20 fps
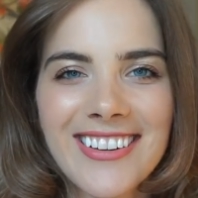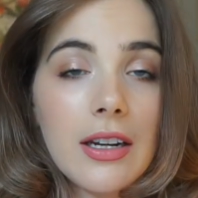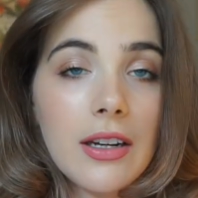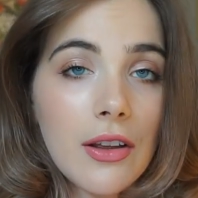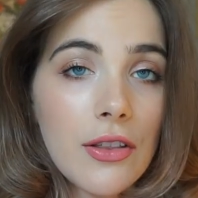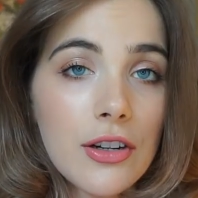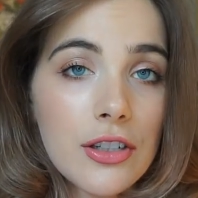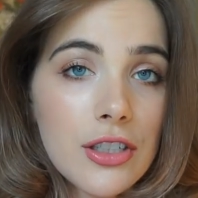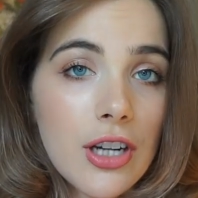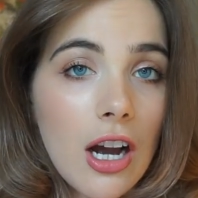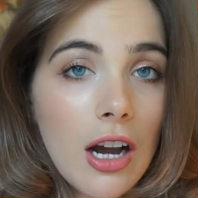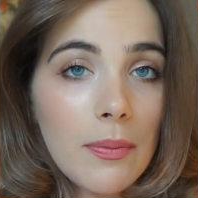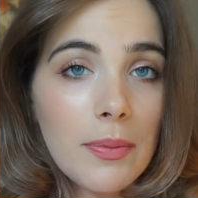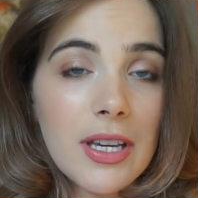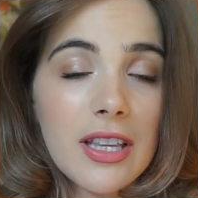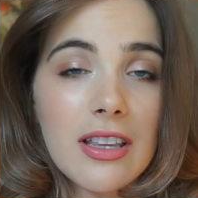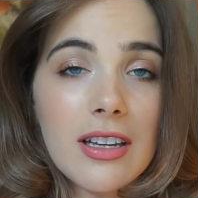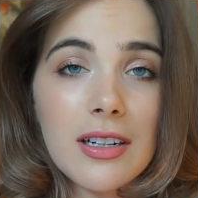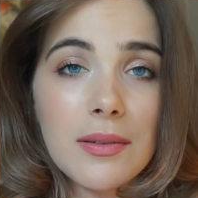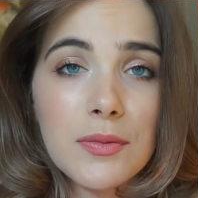Another
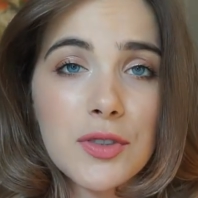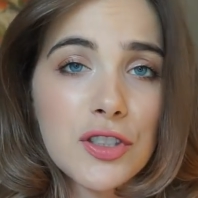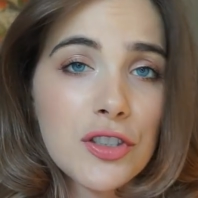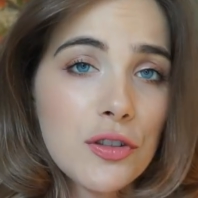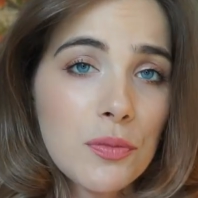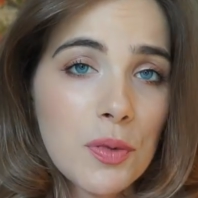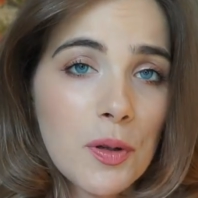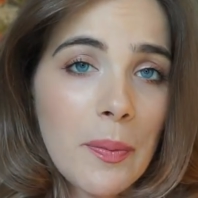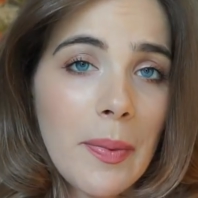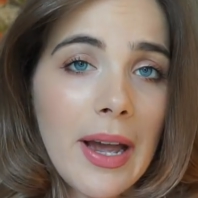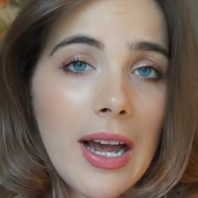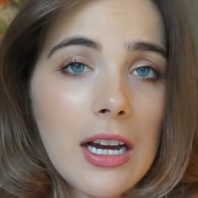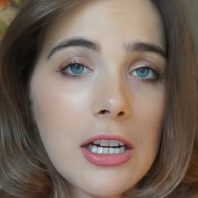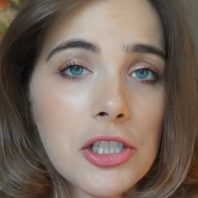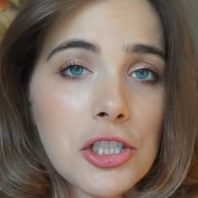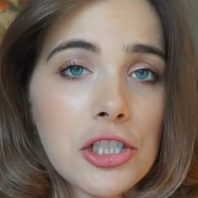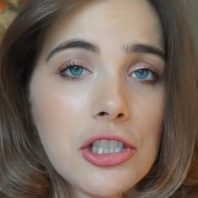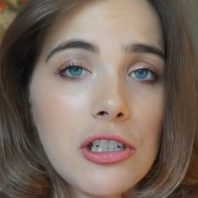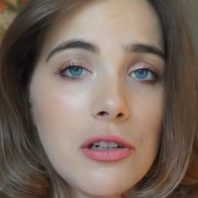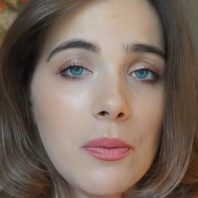topic that I'm super
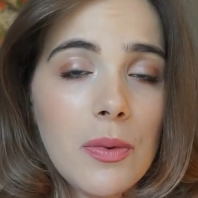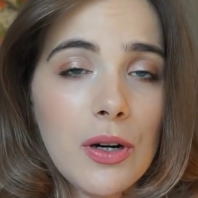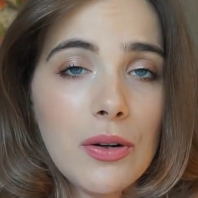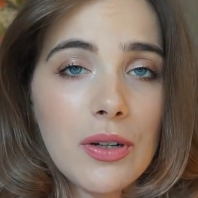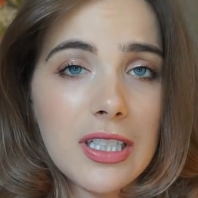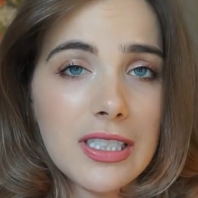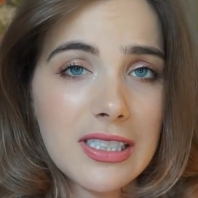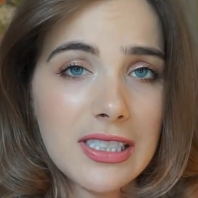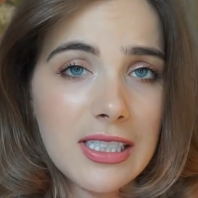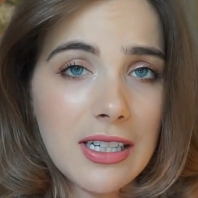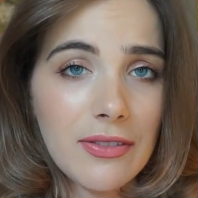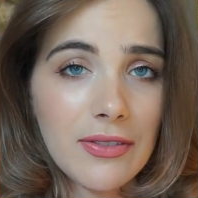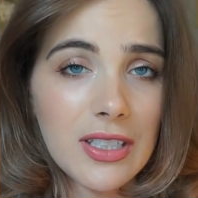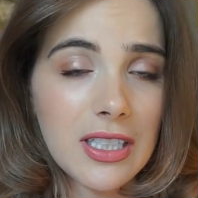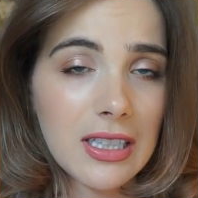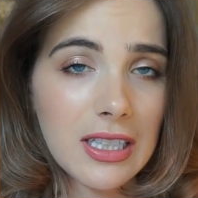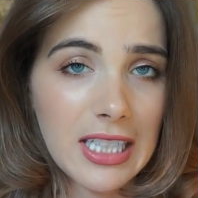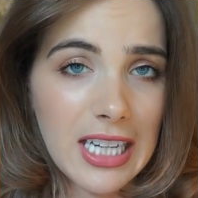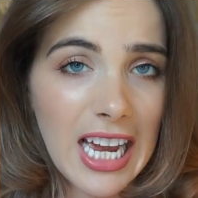passionate about is definitely